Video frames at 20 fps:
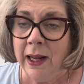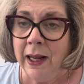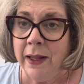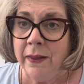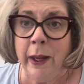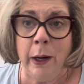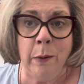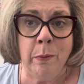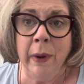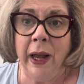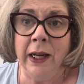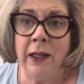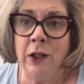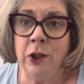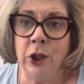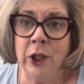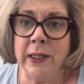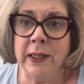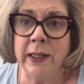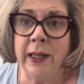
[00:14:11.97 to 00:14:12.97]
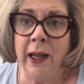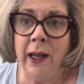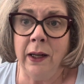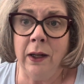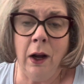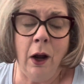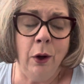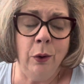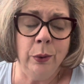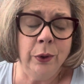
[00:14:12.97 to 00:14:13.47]
They might have just
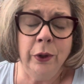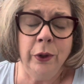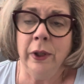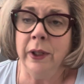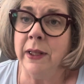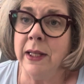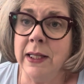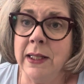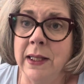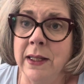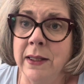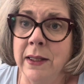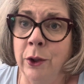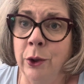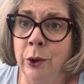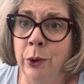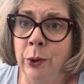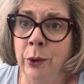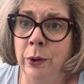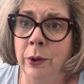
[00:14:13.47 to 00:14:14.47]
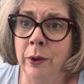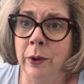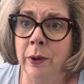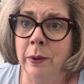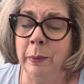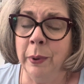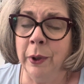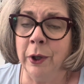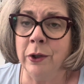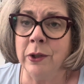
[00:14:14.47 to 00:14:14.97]
said, oh, look, this is a
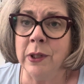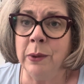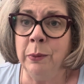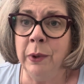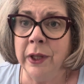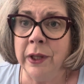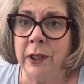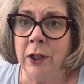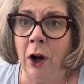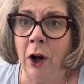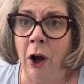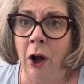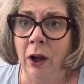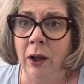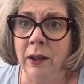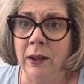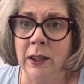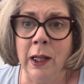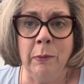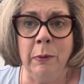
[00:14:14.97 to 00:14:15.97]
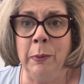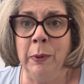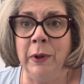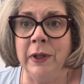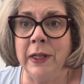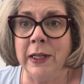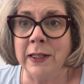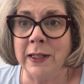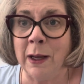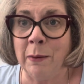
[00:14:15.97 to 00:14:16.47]
cool person with a dog. Let me
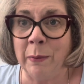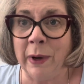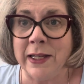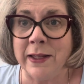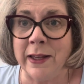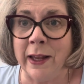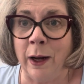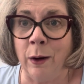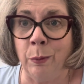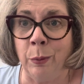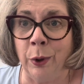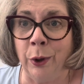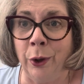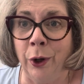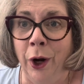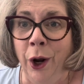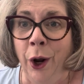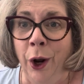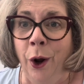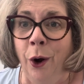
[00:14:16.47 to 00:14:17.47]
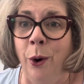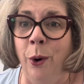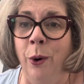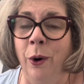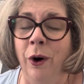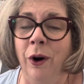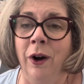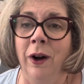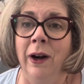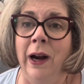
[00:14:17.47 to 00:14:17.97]
put this on my sampler.
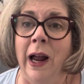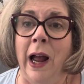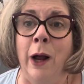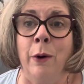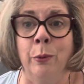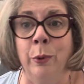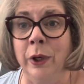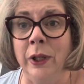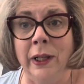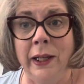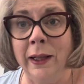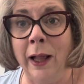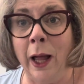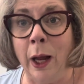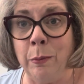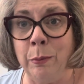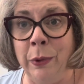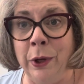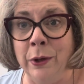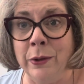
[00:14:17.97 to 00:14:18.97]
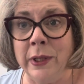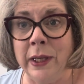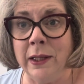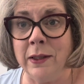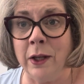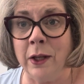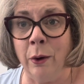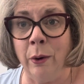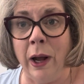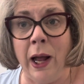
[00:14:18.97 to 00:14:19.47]
Or I really like music,
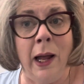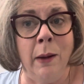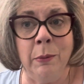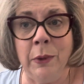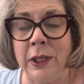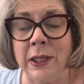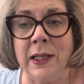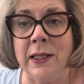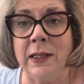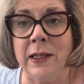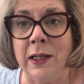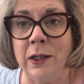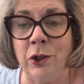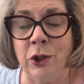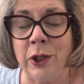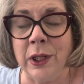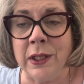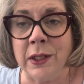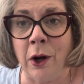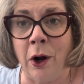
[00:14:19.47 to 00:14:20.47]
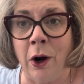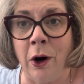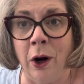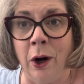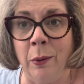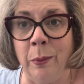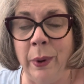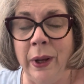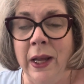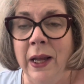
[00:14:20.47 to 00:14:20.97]
so I'm going to stitch this
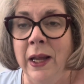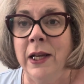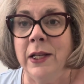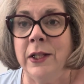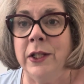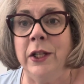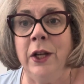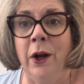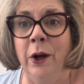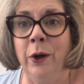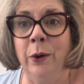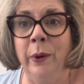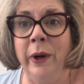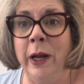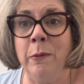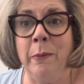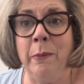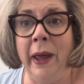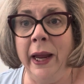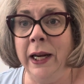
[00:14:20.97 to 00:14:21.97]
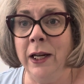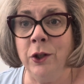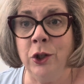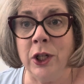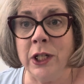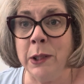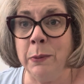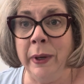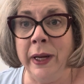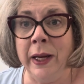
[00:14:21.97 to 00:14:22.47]
harp. So it may have
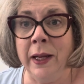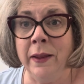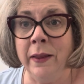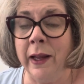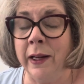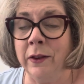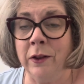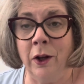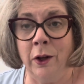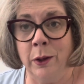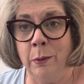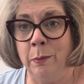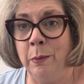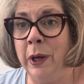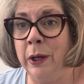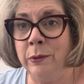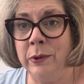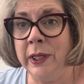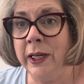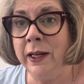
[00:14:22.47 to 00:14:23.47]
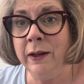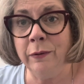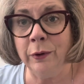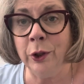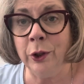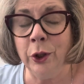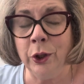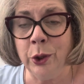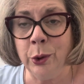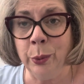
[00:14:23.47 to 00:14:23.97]
just been they thought the motif
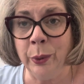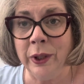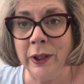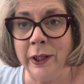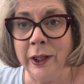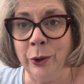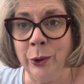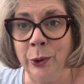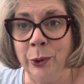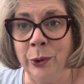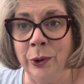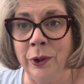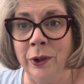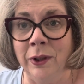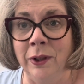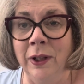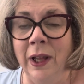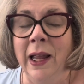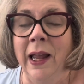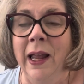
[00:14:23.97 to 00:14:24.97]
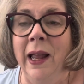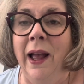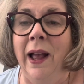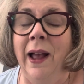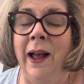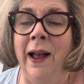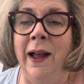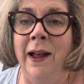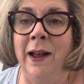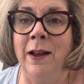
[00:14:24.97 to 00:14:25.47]
looked really cool,
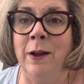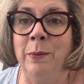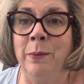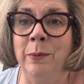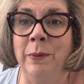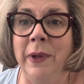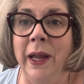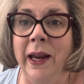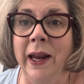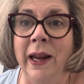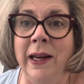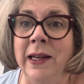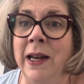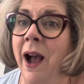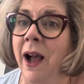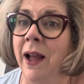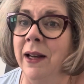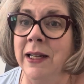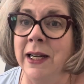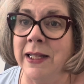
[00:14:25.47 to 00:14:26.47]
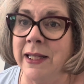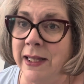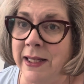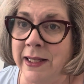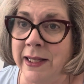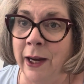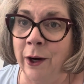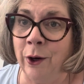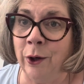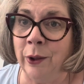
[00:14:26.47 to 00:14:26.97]
not
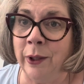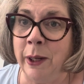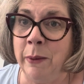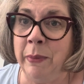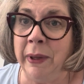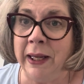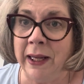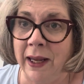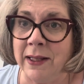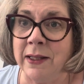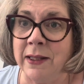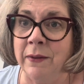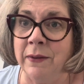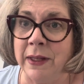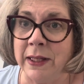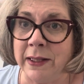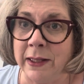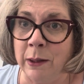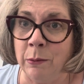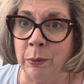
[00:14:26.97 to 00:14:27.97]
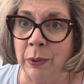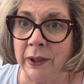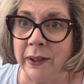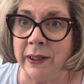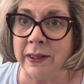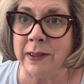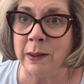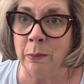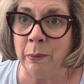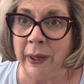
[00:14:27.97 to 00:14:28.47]
necessarily because of the
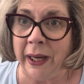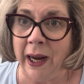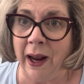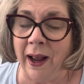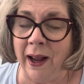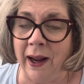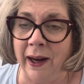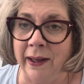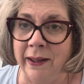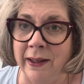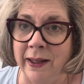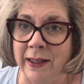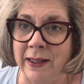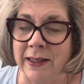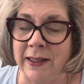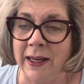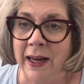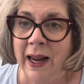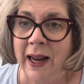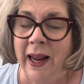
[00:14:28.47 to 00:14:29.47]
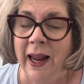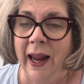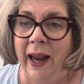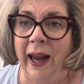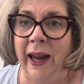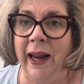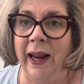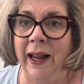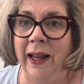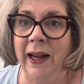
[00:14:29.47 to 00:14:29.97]
symbolism behind it.
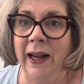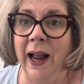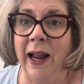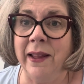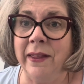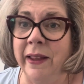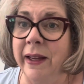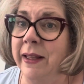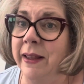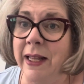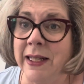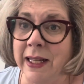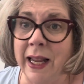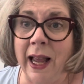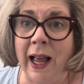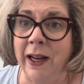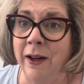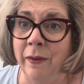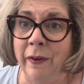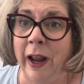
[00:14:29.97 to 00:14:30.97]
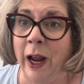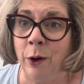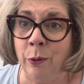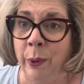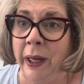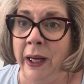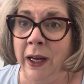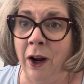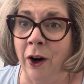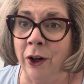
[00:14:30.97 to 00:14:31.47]
And I think that's kind of how
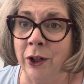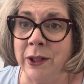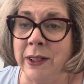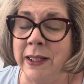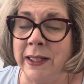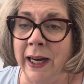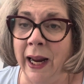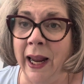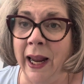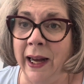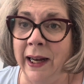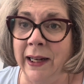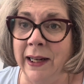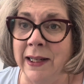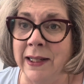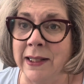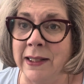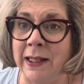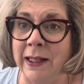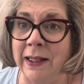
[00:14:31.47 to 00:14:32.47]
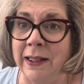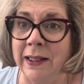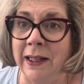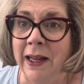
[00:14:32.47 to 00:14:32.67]
we are today, isn't it?